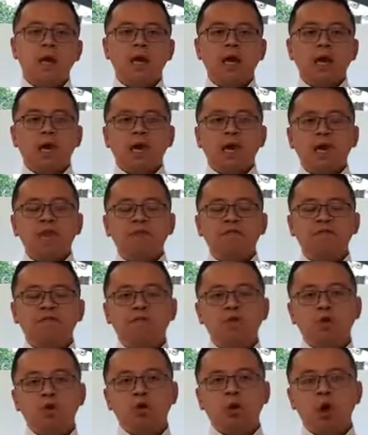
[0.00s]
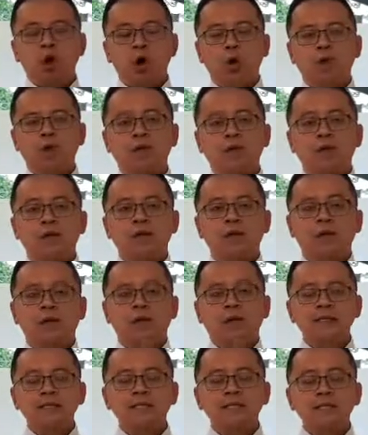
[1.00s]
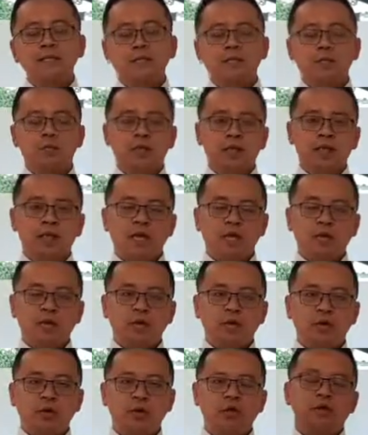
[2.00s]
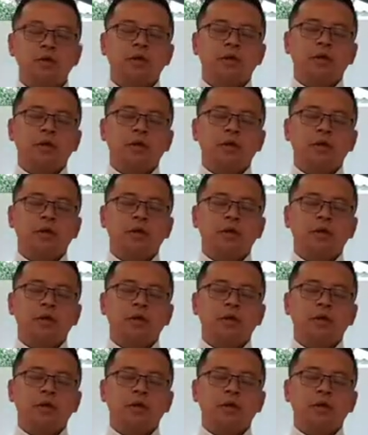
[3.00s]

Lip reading: If you hold assets within your